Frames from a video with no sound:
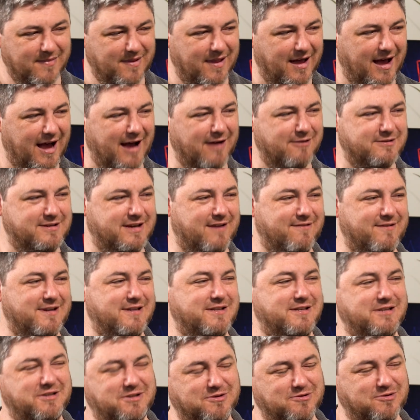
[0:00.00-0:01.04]
I was having a
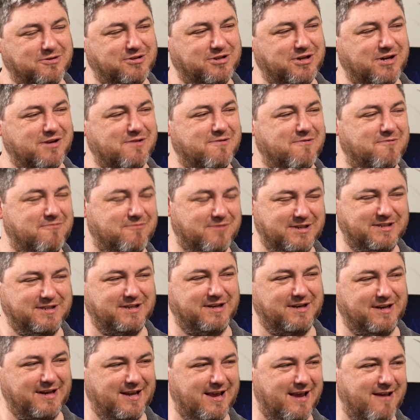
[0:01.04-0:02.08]
discussion
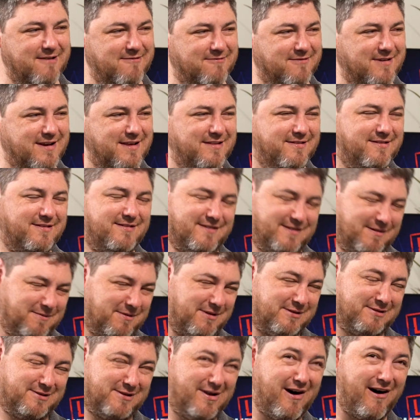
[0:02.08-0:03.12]
recently with somebody
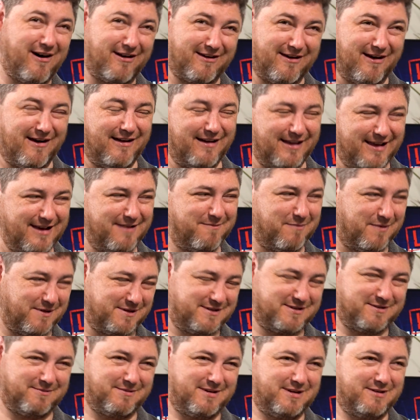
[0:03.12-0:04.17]
who's not a colleague, but
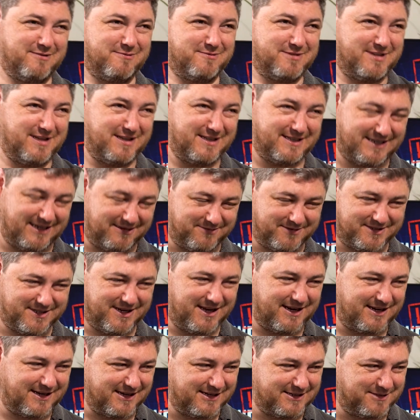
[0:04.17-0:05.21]
somebody who was in the same
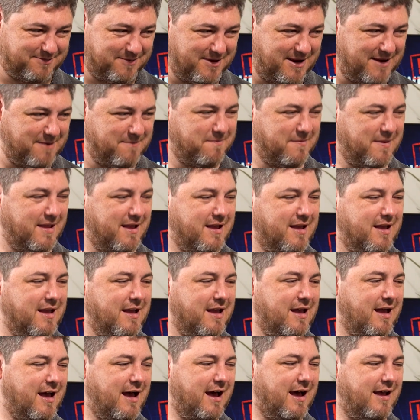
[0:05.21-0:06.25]
circle as me,
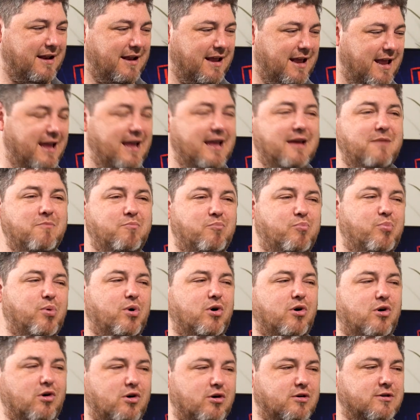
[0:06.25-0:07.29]
and he
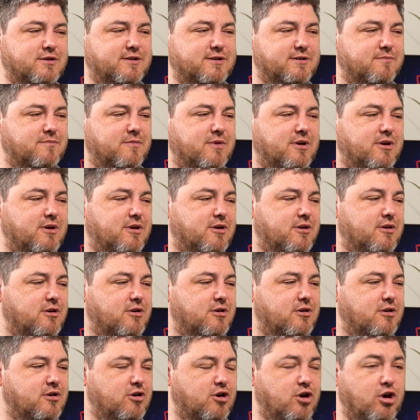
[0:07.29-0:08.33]
bought
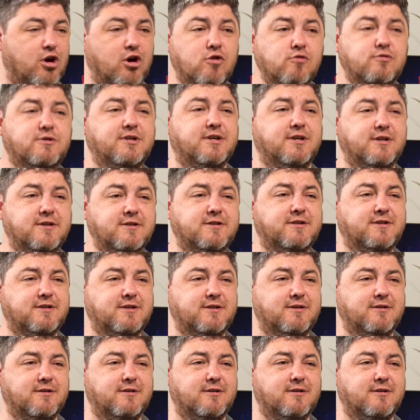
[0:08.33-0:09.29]
Hooters.ca.